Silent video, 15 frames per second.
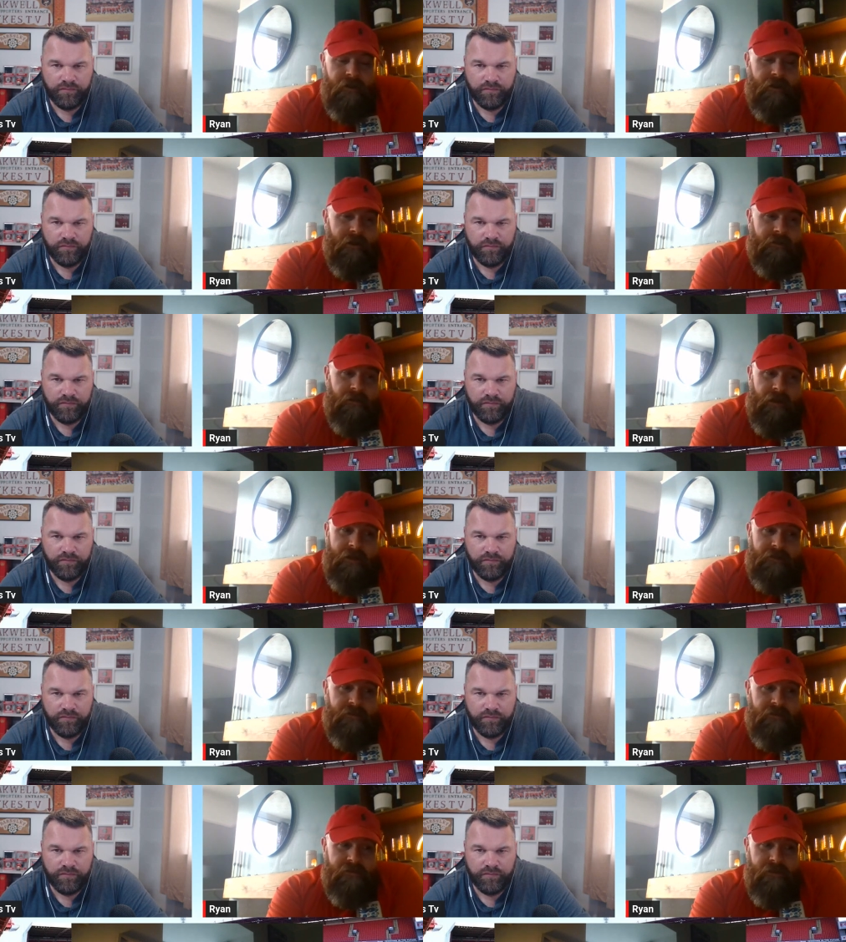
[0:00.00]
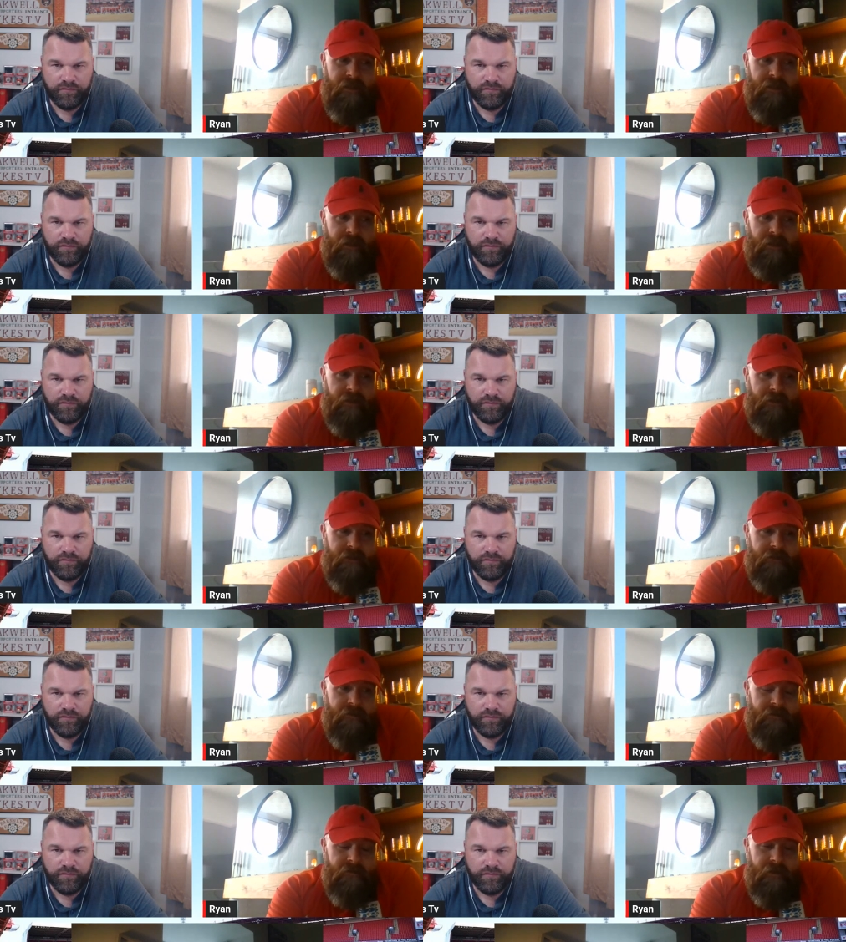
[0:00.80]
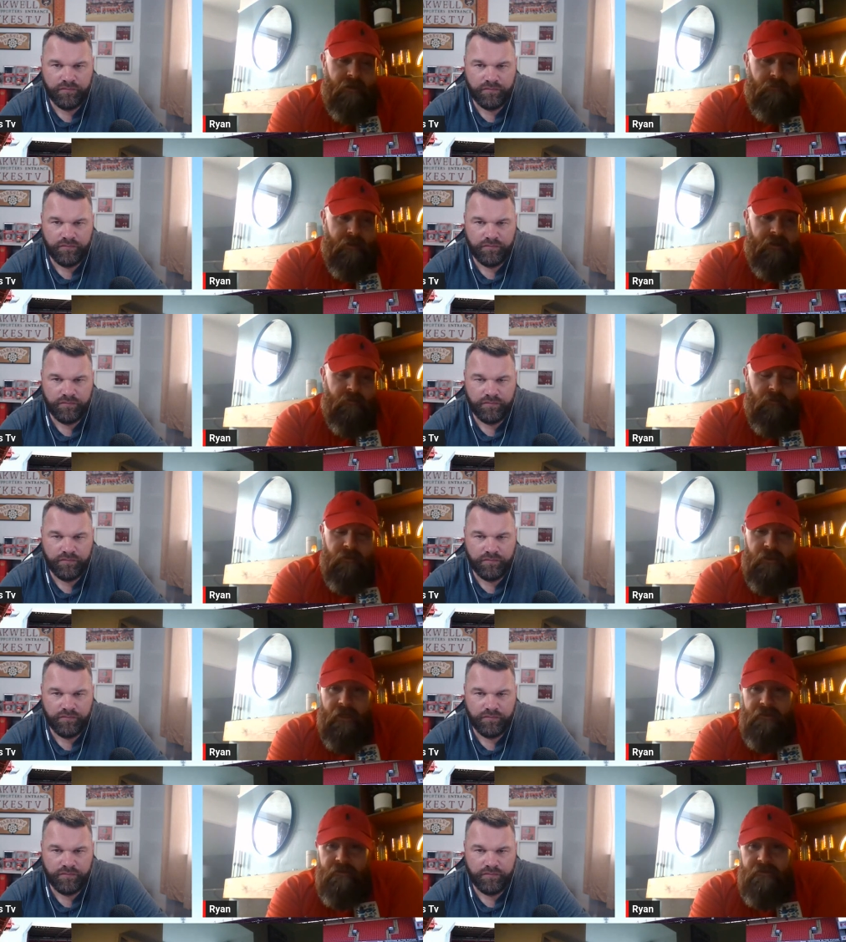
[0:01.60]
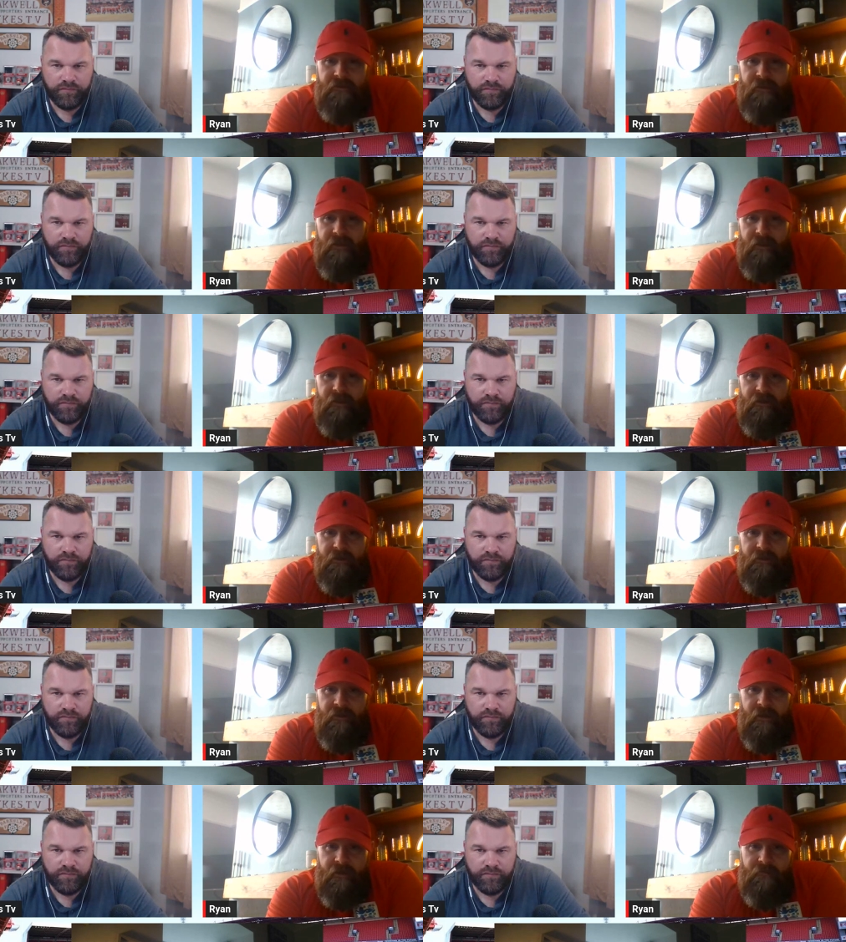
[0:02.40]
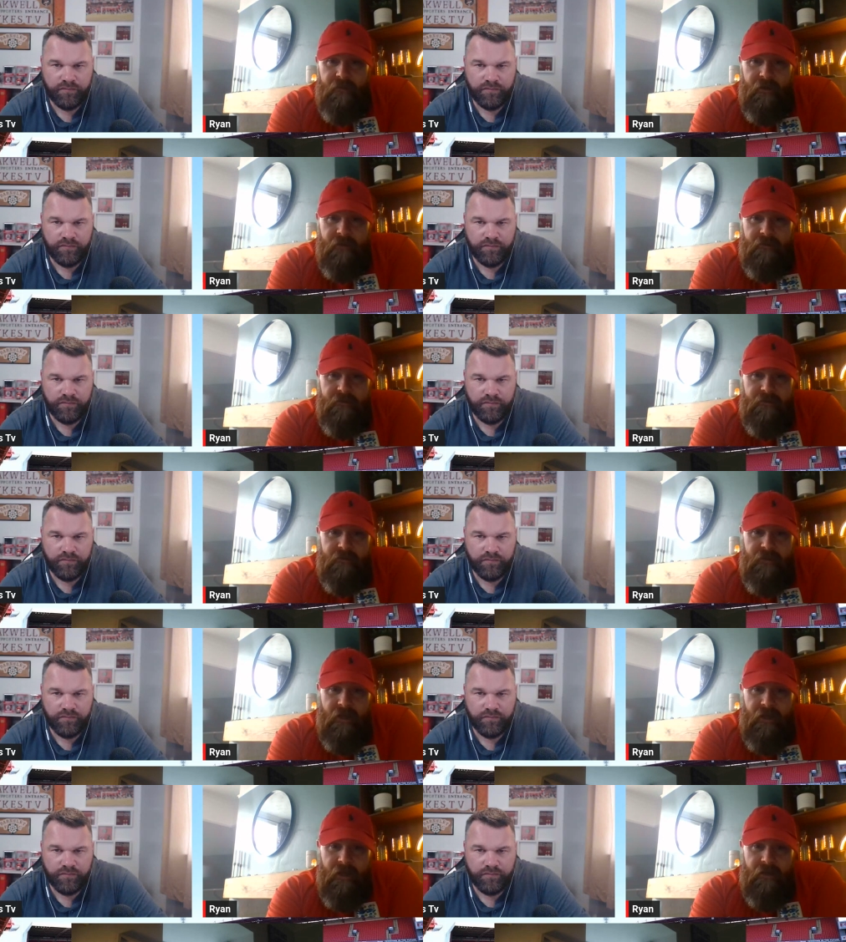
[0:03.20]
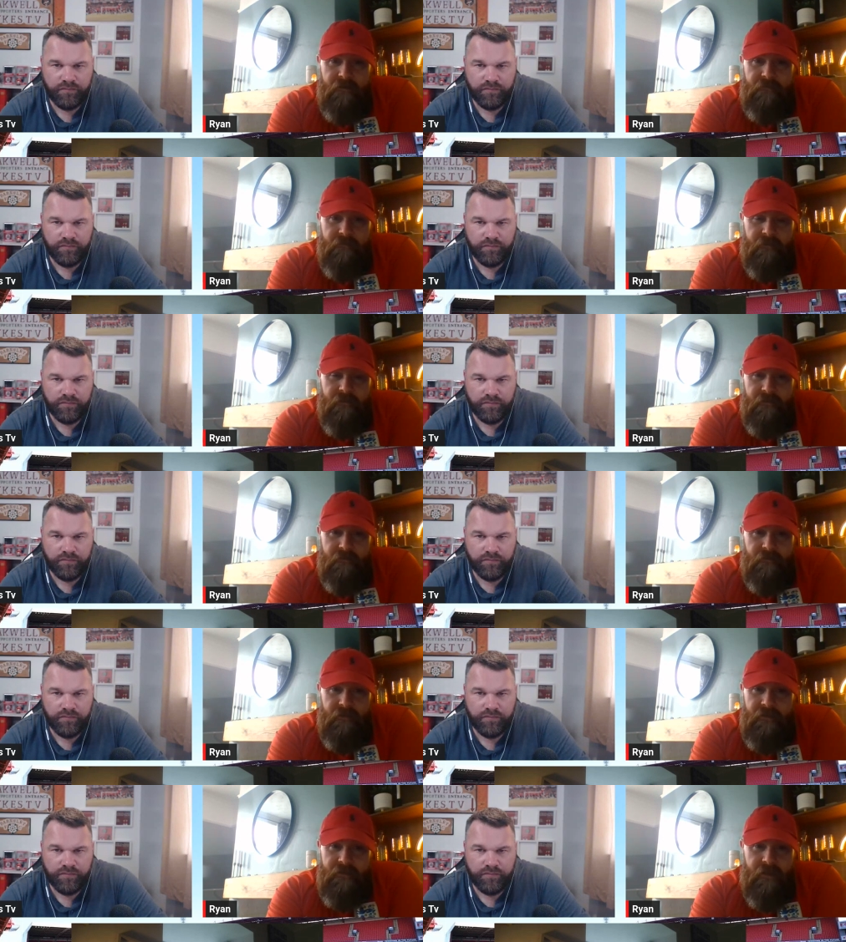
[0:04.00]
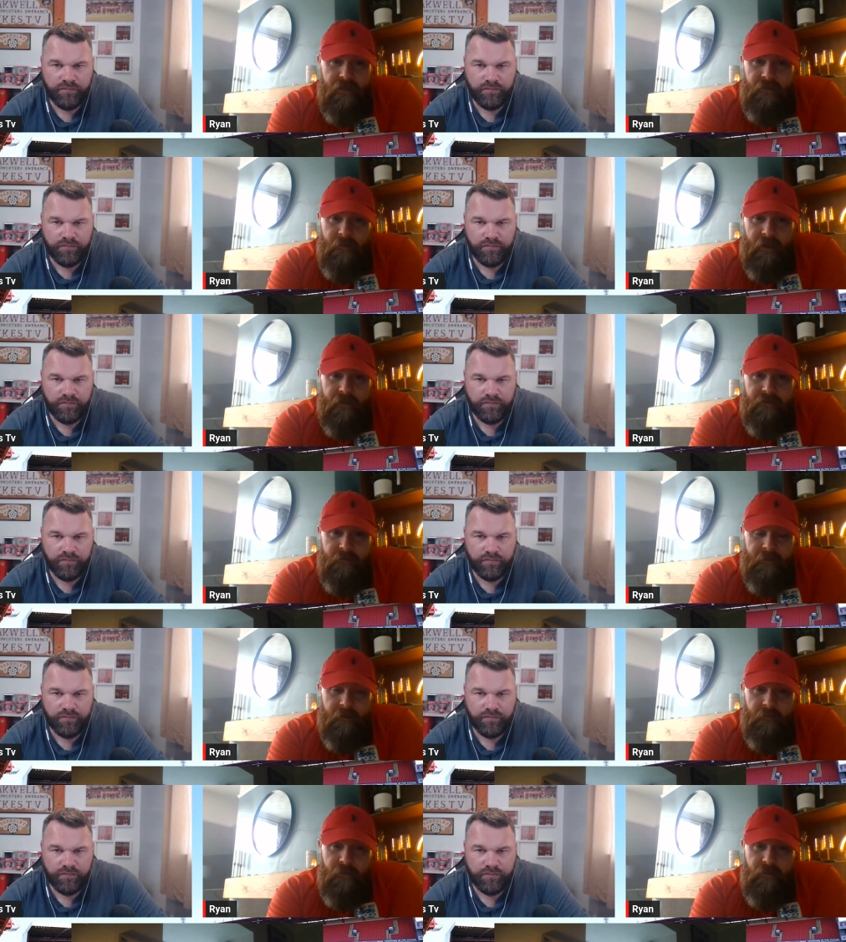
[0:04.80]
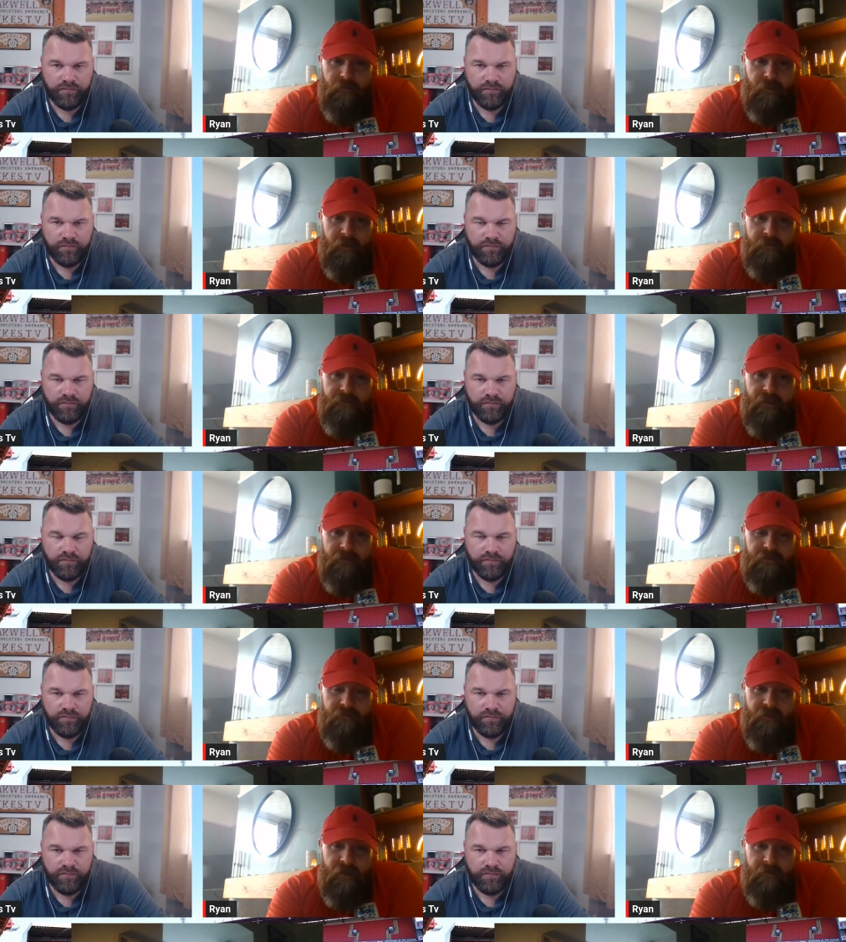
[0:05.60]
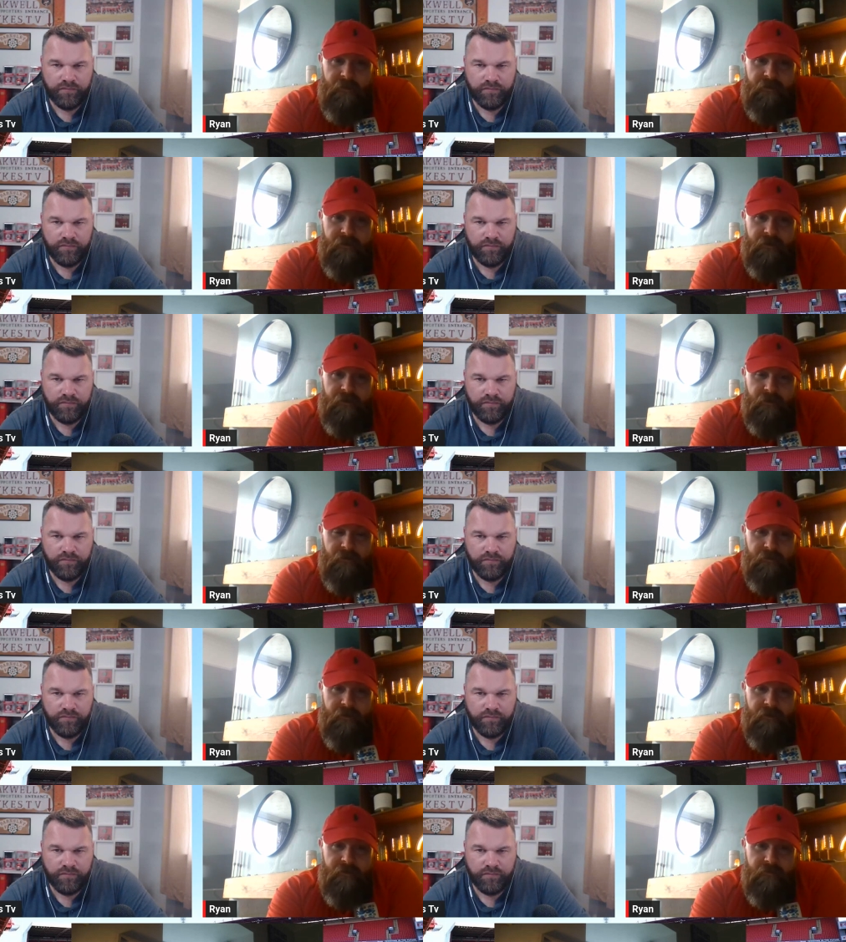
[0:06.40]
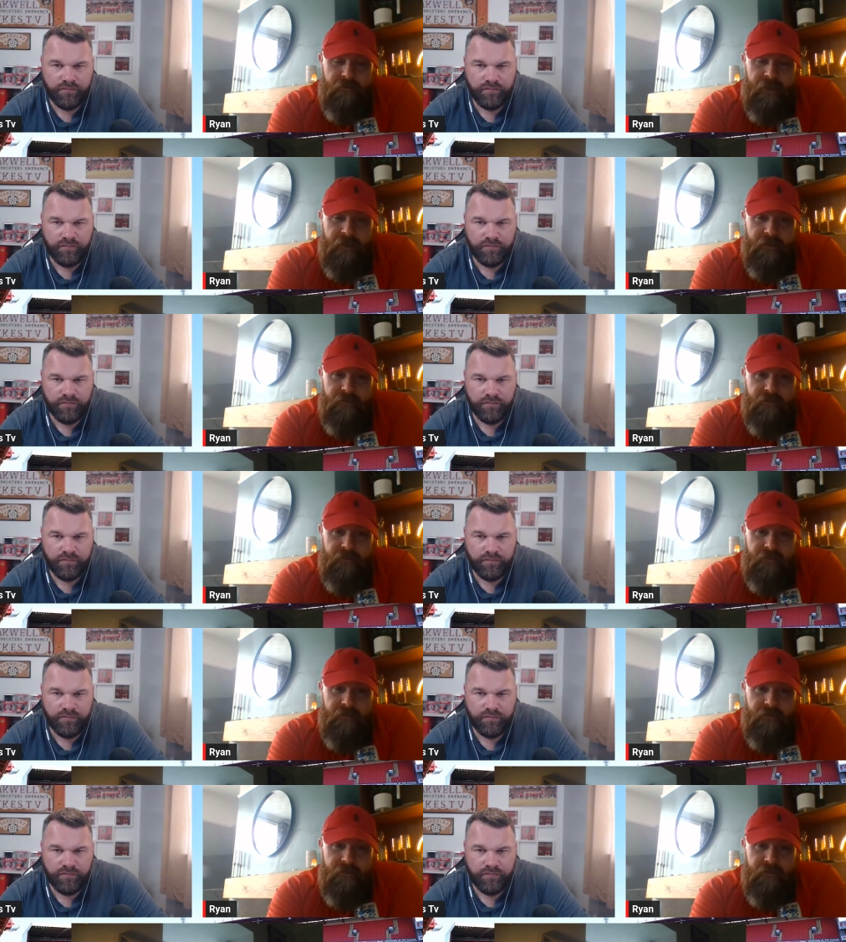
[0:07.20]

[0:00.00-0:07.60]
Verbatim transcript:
Speaker 1: I'd like to see, I really would like to see Digby start at centre-back so we can push Williams out at right, but I don't think he's going to get his